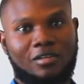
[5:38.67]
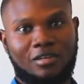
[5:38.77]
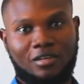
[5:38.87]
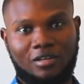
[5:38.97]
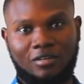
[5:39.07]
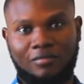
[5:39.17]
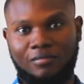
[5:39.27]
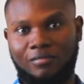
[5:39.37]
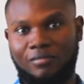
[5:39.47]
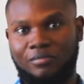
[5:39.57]

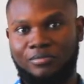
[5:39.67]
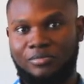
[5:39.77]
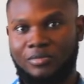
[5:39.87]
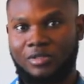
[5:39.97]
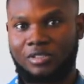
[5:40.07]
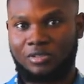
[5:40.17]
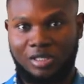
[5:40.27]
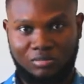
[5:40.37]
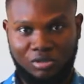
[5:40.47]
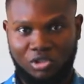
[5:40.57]
your
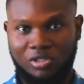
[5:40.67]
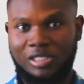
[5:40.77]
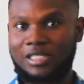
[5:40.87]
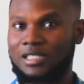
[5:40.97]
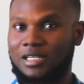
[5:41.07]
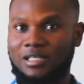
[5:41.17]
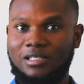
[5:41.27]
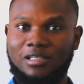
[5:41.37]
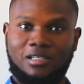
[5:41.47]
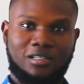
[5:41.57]
admission letter,